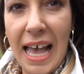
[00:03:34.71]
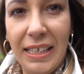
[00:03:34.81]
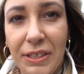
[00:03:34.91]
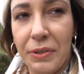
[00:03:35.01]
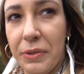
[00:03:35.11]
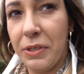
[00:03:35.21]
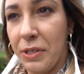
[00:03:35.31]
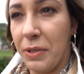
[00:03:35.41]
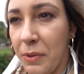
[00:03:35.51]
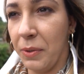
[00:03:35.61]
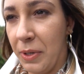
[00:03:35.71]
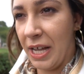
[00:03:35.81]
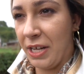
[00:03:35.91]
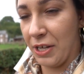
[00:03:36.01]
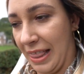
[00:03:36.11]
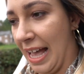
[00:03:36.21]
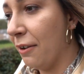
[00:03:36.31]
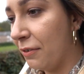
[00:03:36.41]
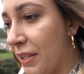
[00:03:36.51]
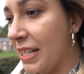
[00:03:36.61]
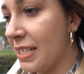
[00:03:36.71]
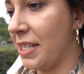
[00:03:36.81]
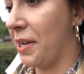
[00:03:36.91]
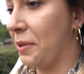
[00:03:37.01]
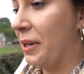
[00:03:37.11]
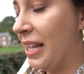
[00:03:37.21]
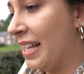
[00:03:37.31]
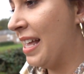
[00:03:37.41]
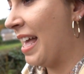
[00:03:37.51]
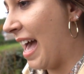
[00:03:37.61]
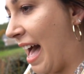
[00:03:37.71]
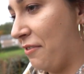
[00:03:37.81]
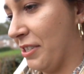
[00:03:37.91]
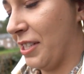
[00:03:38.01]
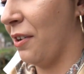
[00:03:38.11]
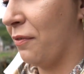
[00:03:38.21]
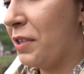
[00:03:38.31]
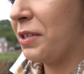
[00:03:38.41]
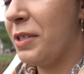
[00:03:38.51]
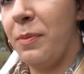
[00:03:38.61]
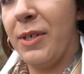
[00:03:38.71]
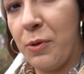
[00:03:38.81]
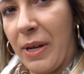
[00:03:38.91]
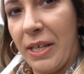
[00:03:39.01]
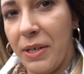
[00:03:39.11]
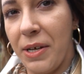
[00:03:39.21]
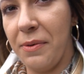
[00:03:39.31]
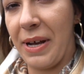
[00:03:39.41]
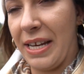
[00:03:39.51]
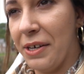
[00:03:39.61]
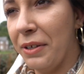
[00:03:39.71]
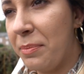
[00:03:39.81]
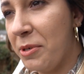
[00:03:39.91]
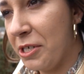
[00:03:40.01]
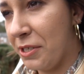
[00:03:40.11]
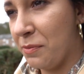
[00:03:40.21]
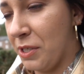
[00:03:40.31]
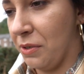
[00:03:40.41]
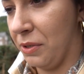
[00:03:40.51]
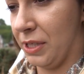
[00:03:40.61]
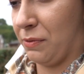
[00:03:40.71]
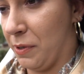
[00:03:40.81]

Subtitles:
And also the left, so I was confused which way to go, and the only person was on this